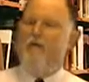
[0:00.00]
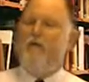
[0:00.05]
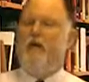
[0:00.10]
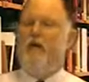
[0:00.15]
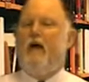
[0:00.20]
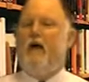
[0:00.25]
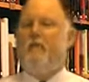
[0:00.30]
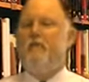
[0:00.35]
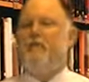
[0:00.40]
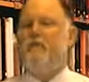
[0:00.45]
what
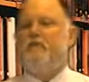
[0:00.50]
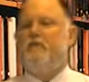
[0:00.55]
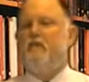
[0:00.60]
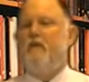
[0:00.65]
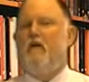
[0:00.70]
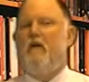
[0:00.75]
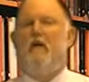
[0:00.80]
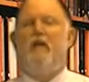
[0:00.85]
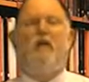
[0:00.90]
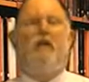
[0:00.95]
happens?
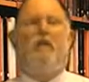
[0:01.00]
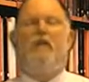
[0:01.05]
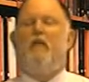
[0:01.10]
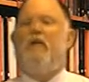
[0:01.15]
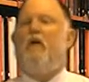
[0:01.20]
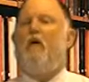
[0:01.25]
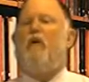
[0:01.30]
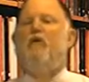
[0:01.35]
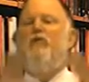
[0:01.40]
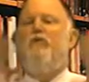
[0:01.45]
Well,
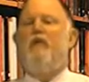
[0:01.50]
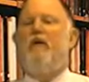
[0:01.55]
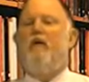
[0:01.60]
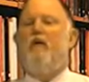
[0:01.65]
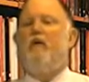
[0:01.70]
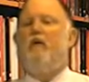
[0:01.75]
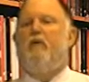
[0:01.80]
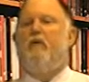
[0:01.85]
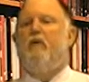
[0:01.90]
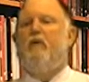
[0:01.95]
the whole
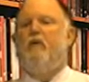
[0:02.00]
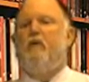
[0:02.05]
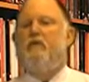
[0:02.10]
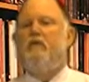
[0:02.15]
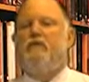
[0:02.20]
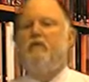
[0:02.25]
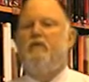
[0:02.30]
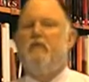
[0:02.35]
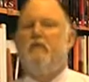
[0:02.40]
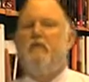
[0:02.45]
spider web
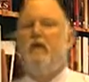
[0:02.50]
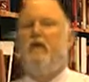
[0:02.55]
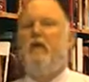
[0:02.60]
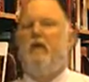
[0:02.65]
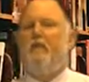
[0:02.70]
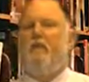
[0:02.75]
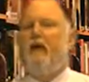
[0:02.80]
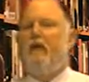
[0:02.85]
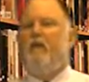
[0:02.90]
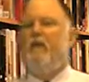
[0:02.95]
wiggles.
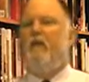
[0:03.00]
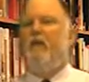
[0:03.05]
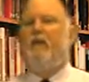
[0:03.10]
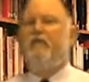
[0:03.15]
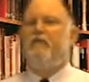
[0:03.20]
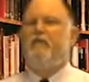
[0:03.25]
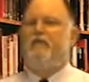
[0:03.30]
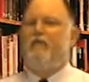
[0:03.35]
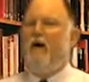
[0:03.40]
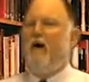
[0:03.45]
By the way,
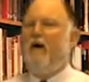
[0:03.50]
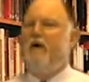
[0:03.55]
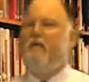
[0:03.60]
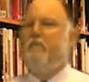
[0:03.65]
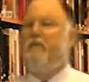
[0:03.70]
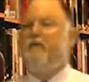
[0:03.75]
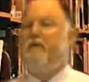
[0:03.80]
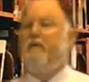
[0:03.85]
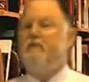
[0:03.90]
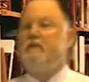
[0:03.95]
the spider
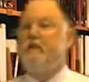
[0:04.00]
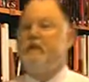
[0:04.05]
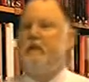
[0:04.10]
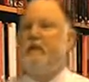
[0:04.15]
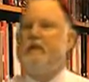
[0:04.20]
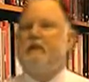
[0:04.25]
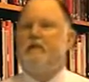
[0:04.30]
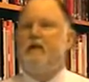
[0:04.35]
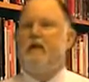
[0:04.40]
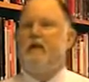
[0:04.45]
built it
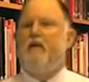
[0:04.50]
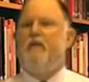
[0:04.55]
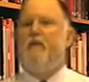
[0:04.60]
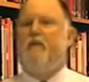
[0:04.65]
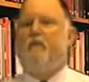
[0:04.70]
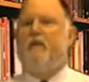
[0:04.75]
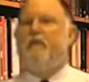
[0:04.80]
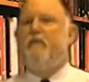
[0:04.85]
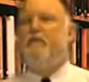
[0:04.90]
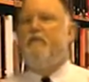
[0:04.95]
like that on
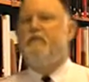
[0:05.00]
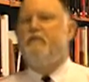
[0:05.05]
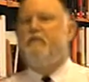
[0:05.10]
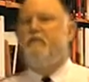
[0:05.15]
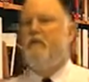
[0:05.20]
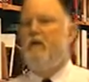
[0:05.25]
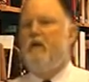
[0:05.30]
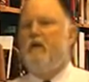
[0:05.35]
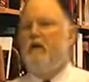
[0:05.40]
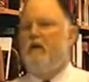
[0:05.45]
purpose,
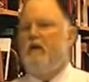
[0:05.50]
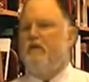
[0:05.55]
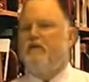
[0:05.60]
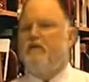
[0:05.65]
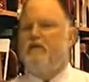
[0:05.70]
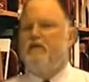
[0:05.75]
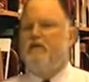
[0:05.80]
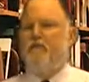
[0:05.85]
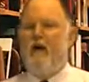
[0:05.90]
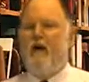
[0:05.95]
because
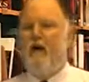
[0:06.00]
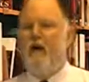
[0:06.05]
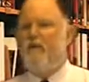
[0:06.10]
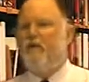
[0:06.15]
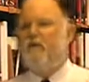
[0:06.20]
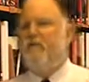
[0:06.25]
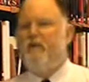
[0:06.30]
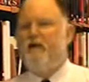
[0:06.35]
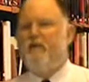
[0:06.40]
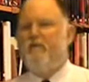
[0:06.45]
the
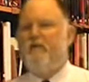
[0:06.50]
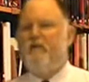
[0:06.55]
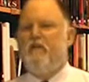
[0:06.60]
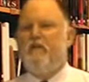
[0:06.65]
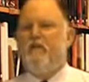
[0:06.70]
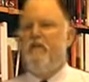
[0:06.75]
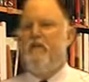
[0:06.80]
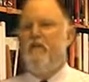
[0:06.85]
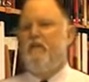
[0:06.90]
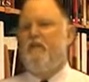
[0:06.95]
spider's never in
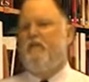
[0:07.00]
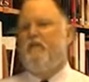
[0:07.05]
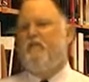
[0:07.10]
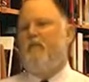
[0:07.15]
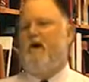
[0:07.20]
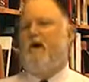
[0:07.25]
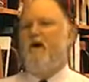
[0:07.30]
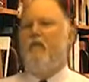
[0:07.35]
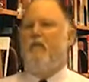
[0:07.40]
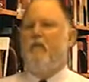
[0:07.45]
the middle of the
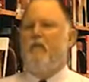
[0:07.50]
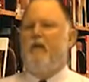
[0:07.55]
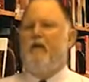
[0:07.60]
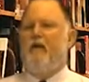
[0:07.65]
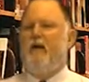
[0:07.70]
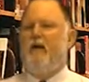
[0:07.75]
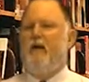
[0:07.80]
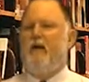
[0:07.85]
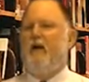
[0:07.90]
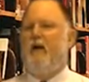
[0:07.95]
spider web
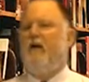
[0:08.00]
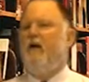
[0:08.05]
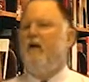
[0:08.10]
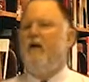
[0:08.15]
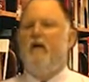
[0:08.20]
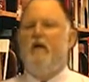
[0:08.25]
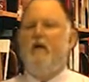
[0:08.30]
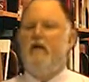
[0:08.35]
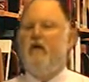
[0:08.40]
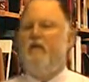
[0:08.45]
hanging out.
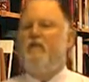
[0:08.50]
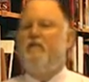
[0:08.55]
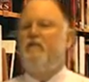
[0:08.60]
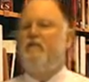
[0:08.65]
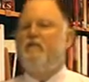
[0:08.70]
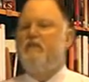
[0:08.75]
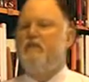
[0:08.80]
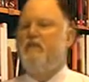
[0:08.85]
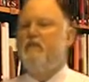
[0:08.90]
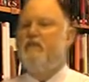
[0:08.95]
You don't even
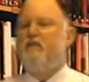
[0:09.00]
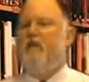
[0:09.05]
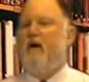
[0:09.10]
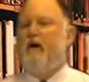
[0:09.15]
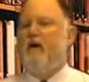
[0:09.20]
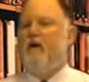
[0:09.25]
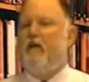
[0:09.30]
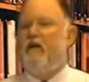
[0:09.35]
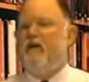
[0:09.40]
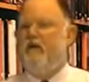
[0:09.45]
see the
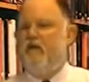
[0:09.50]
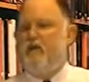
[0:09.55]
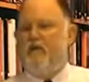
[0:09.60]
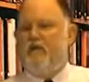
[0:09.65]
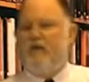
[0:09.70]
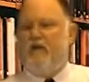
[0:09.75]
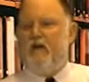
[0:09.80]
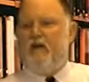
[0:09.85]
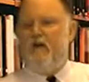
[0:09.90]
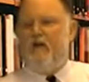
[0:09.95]
spider. He's
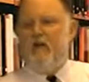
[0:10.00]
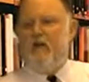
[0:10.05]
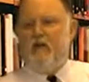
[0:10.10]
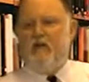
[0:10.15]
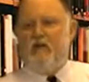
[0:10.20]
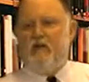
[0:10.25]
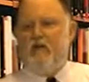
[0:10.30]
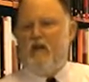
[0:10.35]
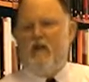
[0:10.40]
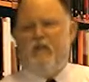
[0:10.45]
over there.
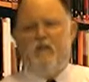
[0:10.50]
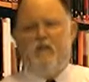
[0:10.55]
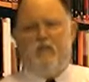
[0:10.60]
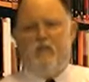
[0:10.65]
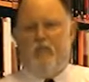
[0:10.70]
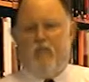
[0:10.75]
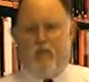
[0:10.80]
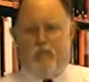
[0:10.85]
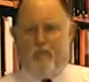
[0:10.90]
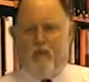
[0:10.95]
He's
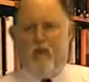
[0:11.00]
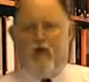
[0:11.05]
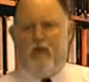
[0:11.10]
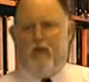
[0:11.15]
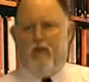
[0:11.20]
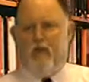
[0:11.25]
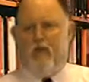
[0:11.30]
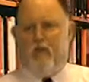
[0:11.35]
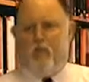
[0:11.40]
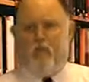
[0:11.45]
touching a part
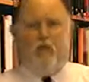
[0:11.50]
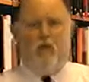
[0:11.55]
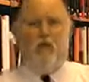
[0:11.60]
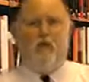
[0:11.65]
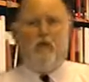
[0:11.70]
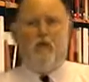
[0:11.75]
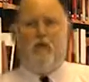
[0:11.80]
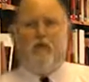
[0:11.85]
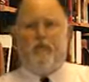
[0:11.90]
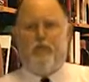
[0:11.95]
of that one
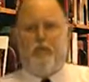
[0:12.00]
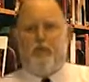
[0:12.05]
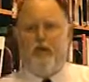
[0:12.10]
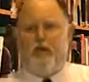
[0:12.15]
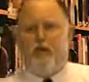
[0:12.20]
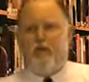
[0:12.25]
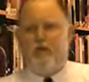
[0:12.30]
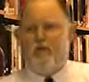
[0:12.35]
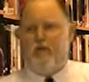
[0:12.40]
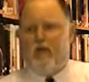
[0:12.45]
little
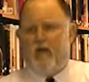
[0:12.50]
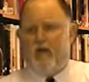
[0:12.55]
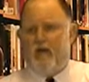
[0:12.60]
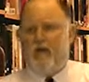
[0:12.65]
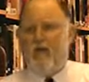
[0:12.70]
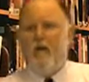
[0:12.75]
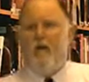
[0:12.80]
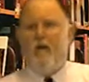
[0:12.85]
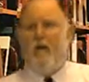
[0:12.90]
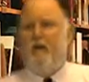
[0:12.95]
thread of
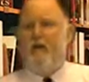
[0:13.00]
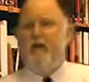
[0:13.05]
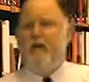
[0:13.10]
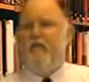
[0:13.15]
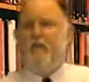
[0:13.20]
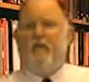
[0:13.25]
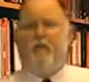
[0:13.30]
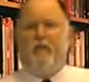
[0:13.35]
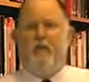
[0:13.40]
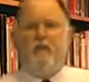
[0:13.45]
that, but
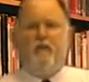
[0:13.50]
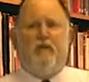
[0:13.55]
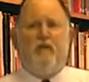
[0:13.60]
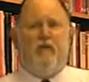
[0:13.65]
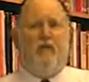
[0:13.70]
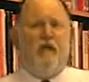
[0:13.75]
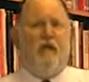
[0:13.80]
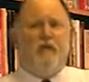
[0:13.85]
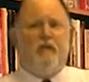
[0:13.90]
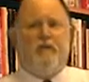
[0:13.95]
he's up under
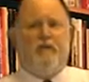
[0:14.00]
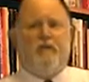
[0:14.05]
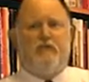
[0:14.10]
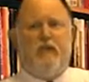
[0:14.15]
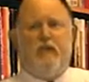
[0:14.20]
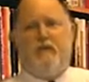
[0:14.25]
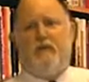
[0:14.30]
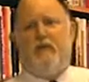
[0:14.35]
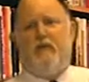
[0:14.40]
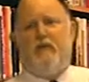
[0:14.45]
a leaf or
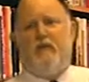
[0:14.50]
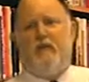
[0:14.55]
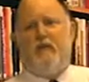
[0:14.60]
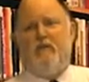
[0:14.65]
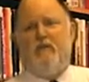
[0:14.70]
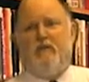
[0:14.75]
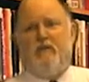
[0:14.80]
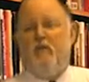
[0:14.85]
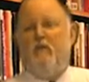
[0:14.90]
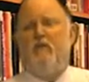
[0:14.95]
something
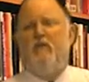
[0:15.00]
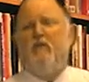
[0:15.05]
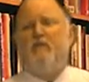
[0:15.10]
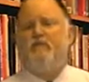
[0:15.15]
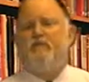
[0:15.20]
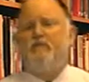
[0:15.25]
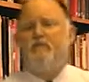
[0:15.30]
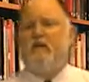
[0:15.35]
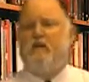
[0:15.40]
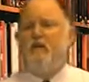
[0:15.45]
touching it. You don't even
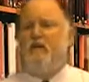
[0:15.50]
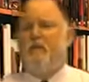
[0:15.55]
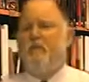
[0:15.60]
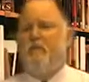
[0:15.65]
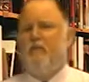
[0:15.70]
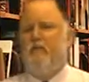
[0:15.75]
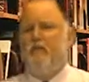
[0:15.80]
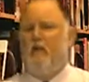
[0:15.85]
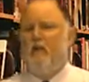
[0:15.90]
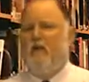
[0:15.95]
see him.
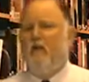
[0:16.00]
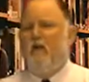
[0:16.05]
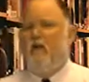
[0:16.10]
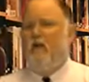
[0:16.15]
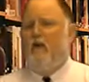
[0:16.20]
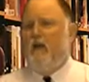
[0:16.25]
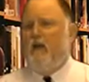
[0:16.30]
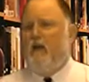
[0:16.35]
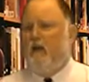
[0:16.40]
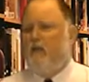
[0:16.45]

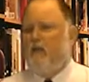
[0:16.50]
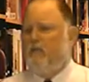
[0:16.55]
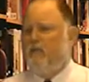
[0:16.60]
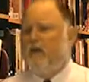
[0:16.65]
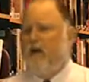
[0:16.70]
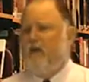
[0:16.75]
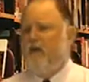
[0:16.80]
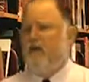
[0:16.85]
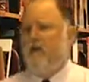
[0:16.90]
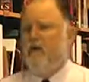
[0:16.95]
He knows
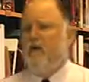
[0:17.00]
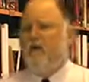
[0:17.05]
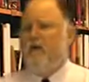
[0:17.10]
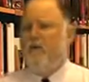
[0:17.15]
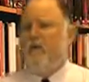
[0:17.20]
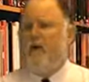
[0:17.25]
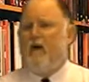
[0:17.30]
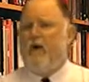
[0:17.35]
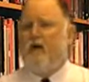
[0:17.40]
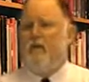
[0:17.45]
better than to
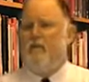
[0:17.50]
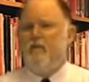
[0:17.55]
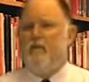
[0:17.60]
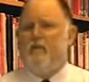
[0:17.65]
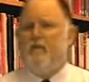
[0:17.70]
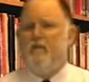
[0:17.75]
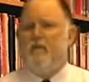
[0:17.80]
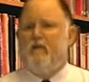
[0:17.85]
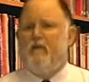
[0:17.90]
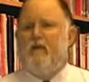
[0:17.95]
come out.
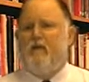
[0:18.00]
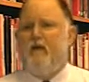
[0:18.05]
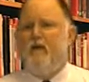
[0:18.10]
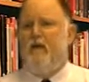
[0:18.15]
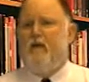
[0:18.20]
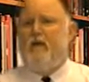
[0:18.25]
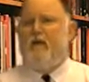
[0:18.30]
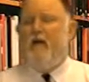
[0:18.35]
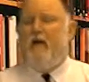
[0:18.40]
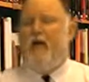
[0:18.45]

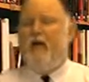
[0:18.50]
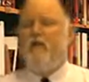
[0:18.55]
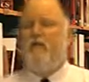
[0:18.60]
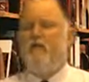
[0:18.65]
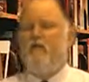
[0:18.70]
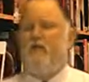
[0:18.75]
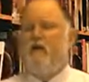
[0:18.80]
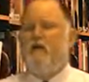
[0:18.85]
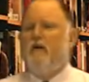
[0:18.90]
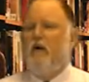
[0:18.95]
And
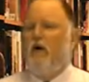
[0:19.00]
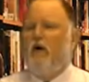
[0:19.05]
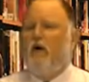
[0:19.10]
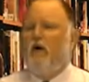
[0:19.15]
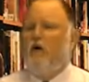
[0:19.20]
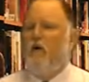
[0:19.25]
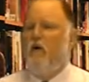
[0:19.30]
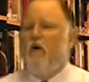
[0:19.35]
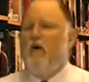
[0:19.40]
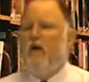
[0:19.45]
you can
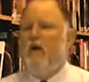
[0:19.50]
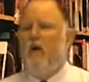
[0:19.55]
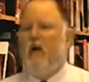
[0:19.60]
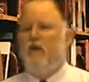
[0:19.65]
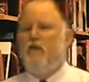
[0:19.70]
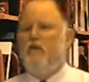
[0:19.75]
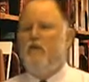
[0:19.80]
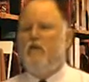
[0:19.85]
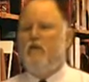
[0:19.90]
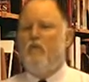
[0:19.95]
go
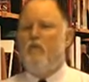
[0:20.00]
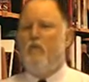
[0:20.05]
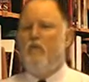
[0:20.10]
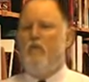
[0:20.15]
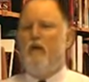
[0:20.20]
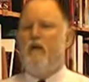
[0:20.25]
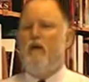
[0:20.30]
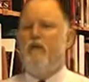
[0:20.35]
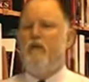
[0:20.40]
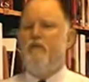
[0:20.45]
and you can
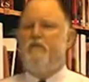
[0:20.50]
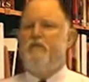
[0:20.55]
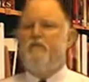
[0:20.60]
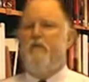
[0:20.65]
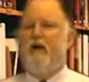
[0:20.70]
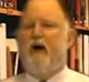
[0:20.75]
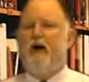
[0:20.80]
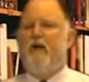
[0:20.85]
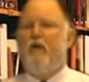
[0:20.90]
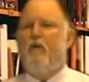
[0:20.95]
wiggle a
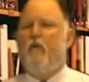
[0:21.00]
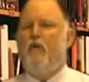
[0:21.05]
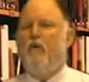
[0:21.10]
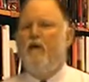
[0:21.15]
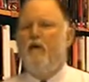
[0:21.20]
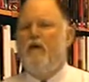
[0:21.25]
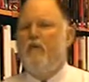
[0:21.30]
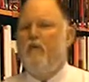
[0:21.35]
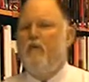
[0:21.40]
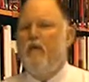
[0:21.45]
spider
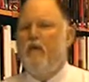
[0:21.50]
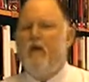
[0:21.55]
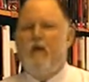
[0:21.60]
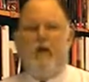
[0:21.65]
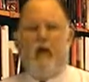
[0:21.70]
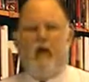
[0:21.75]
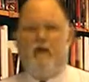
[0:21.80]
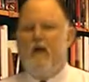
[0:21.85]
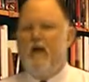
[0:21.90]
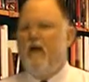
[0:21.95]
web,
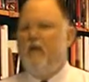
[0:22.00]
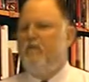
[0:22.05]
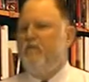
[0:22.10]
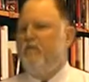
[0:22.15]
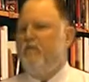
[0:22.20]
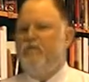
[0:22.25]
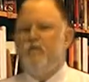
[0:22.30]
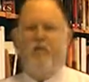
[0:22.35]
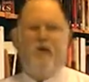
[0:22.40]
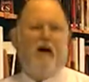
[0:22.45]
and that
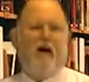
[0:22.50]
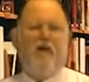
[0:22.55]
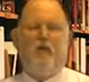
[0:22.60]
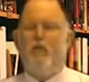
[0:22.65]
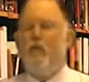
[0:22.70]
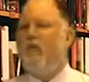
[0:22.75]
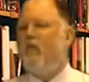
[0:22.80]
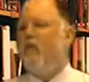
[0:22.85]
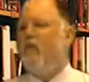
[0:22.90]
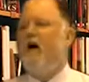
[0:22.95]
spider
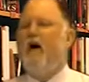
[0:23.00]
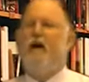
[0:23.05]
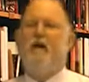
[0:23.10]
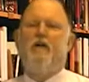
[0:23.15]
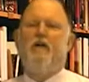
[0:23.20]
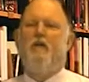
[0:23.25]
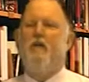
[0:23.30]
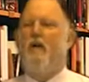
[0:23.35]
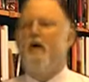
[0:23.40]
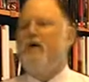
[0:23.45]
will not
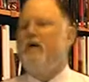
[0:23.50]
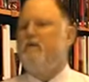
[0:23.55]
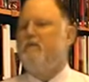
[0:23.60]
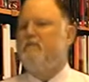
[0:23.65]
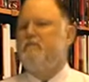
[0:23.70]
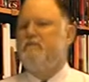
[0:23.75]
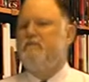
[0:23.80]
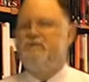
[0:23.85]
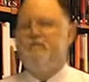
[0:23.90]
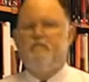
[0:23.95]
come
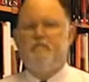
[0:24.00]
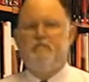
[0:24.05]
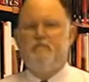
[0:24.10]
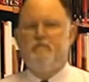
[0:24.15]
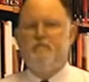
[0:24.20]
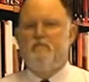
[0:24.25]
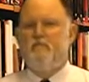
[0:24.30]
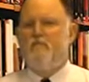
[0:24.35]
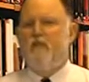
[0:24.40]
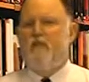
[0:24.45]
out.
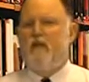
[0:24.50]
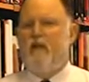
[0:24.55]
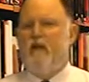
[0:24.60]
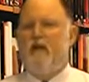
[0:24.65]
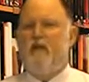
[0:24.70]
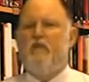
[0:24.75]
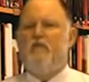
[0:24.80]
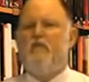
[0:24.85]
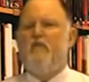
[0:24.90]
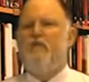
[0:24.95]

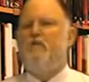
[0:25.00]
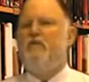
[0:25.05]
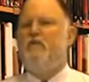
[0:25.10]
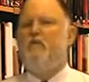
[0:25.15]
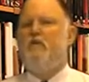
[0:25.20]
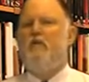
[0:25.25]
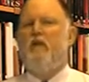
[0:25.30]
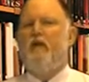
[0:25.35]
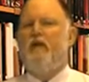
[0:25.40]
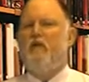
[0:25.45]
He just looks at
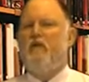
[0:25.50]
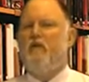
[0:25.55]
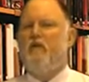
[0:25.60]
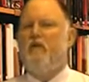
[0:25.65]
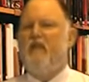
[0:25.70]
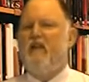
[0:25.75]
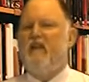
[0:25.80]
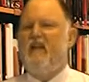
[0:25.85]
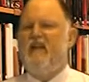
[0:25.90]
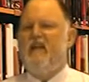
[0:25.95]
you like
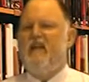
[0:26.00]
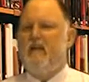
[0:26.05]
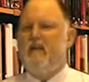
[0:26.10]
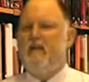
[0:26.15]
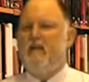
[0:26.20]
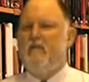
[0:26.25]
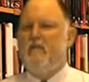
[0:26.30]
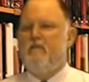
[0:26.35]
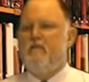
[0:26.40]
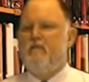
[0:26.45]
you're an
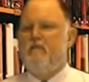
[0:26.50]
idiot.